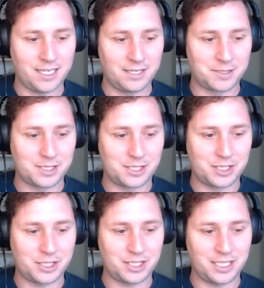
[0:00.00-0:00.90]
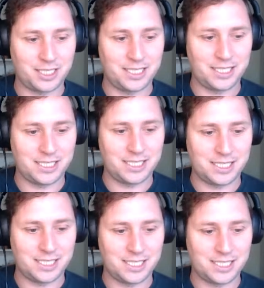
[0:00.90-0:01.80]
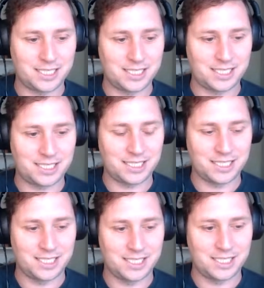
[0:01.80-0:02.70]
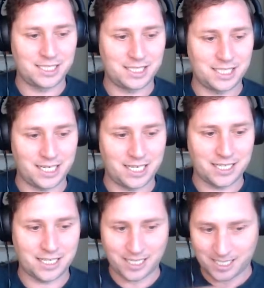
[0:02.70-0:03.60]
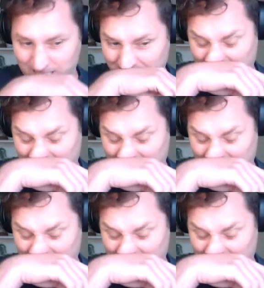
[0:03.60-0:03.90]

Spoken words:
Which is to say that